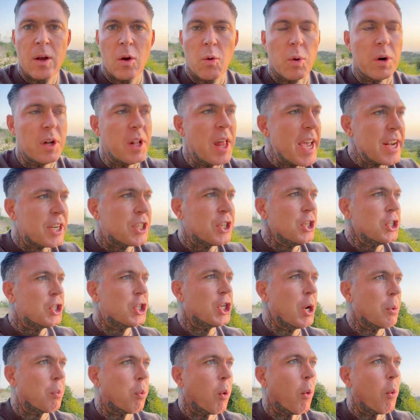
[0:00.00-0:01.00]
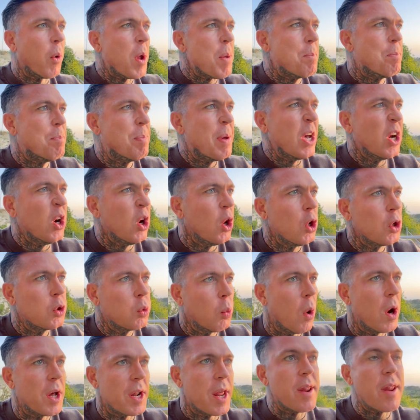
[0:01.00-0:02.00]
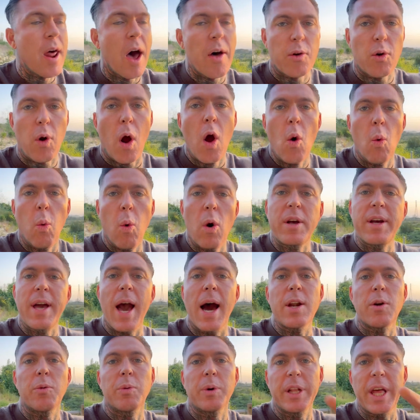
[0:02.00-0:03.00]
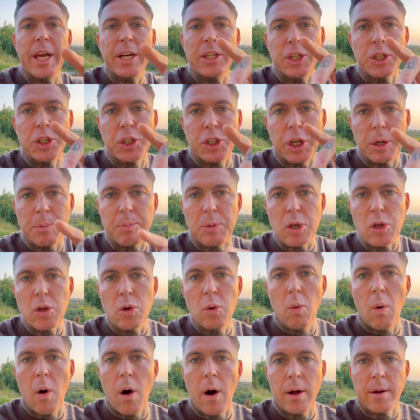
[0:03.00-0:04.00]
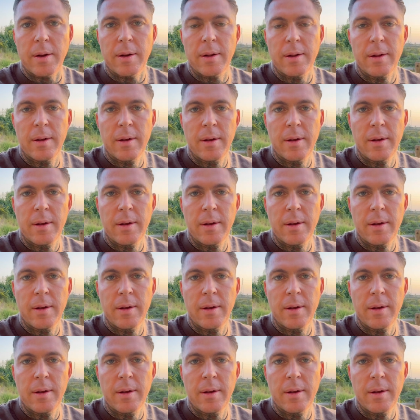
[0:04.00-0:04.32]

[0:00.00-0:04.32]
relationship where we build one another. What kind of relationship do you want?